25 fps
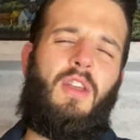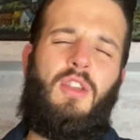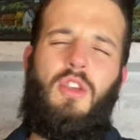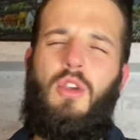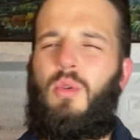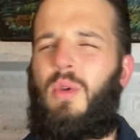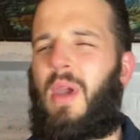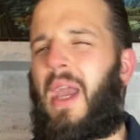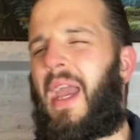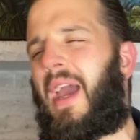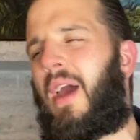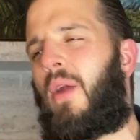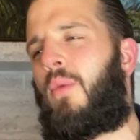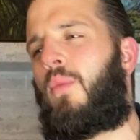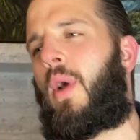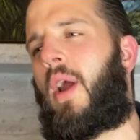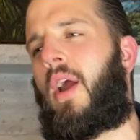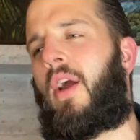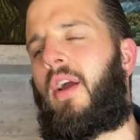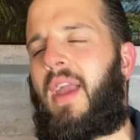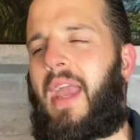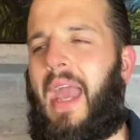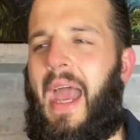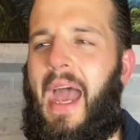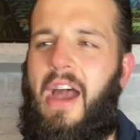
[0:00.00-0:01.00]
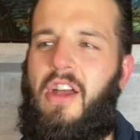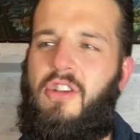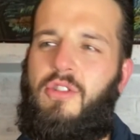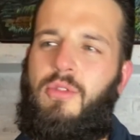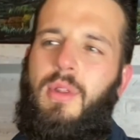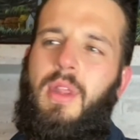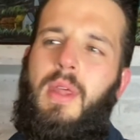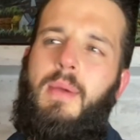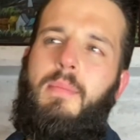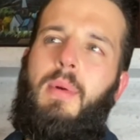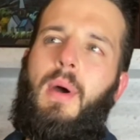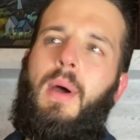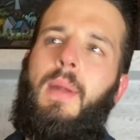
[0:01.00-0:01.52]
You can wear it
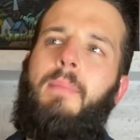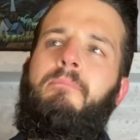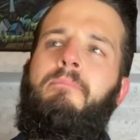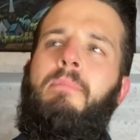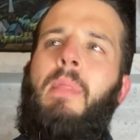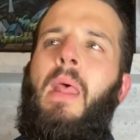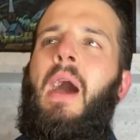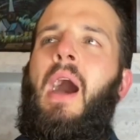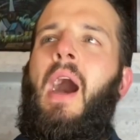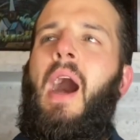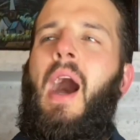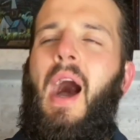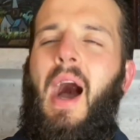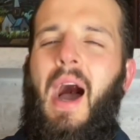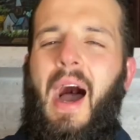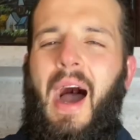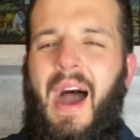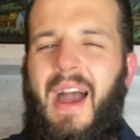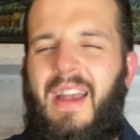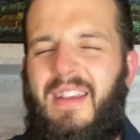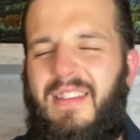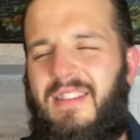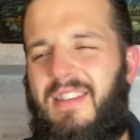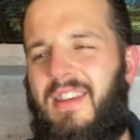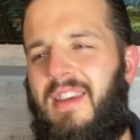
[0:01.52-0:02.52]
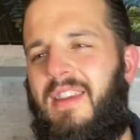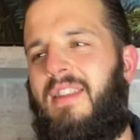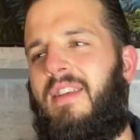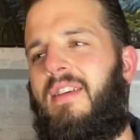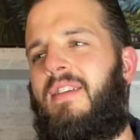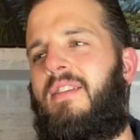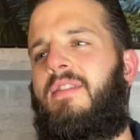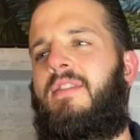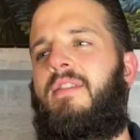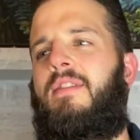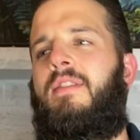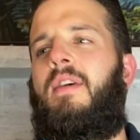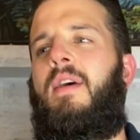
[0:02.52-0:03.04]
casually, but I see
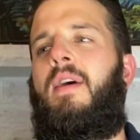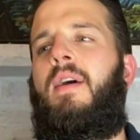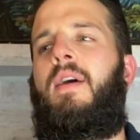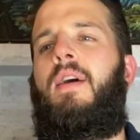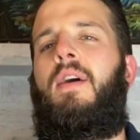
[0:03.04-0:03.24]
this